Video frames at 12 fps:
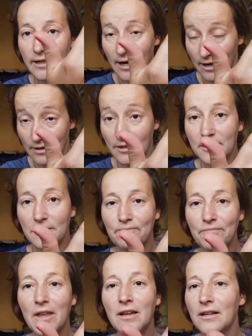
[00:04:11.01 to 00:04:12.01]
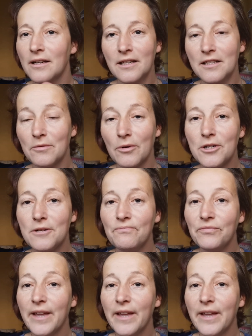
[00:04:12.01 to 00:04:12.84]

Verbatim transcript: cards is the word,